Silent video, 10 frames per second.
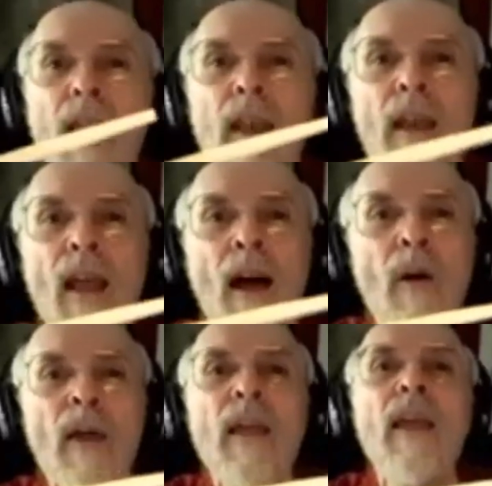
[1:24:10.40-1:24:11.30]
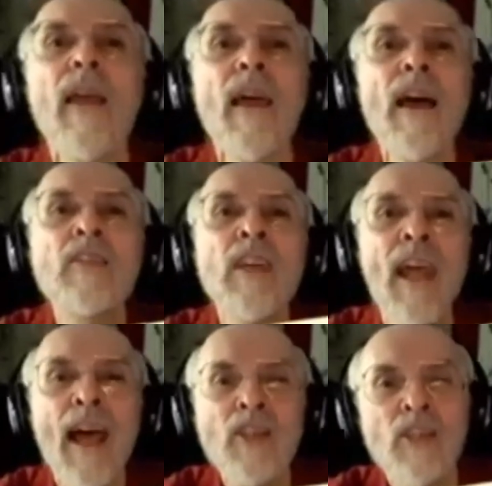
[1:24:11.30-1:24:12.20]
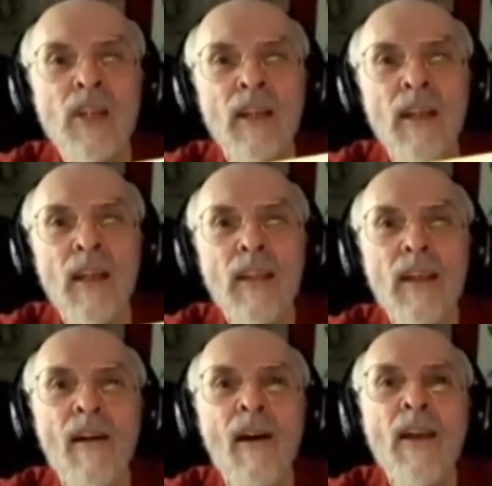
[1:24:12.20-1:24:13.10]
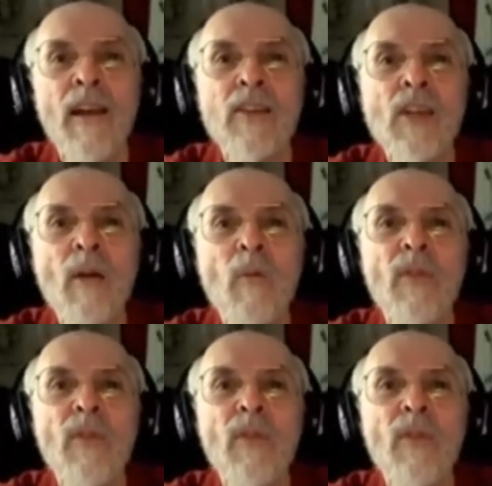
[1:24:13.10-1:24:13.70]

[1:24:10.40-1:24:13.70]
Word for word: Now, I see Ash in the audience. I